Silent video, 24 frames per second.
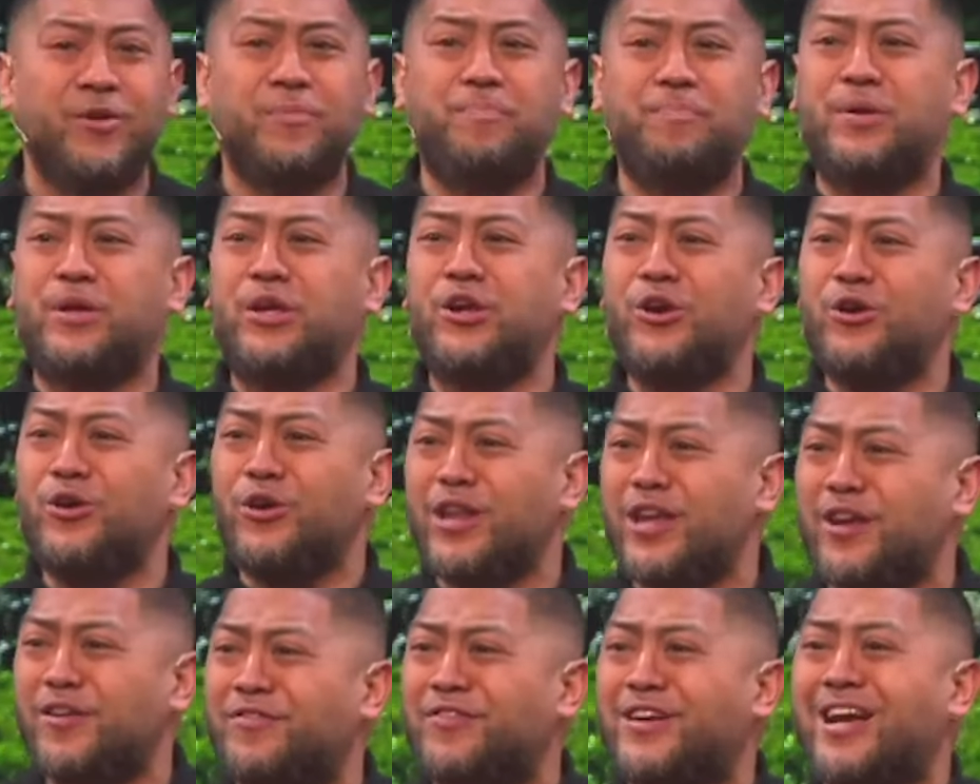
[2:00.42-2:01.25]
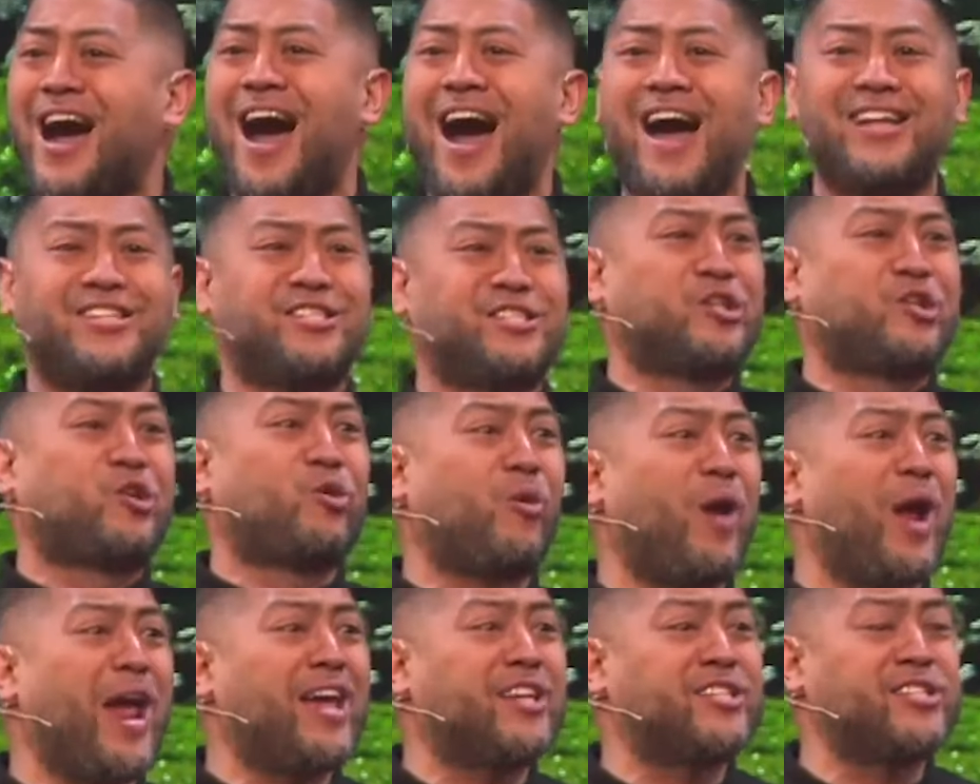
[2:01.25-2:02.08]
the beauty of God's
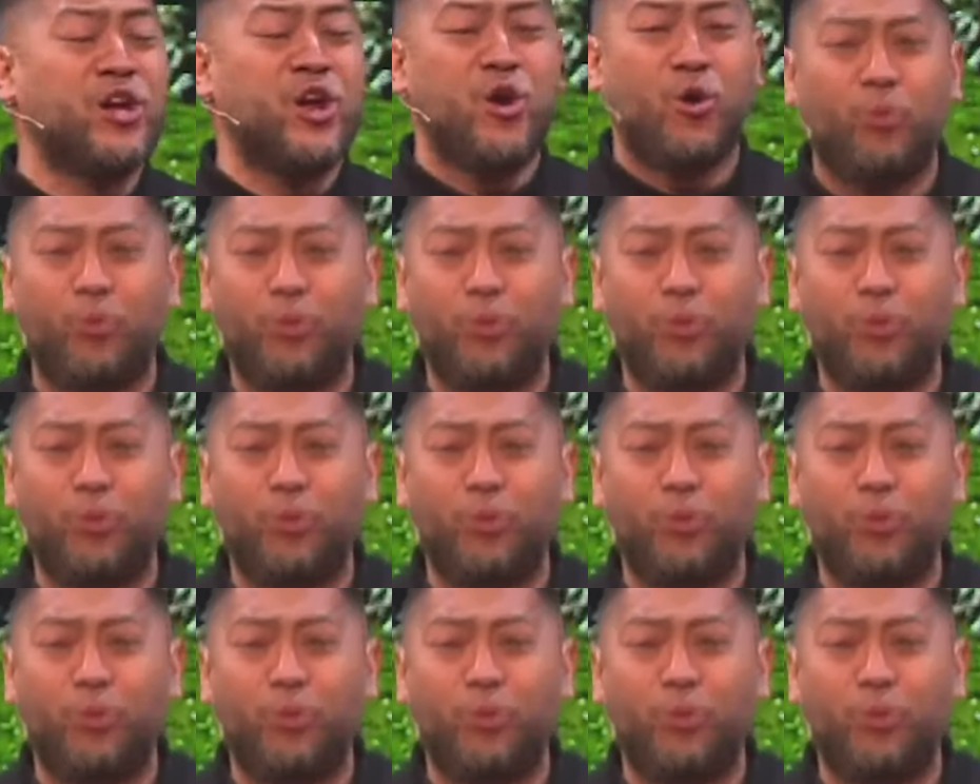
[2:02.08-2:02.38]
grace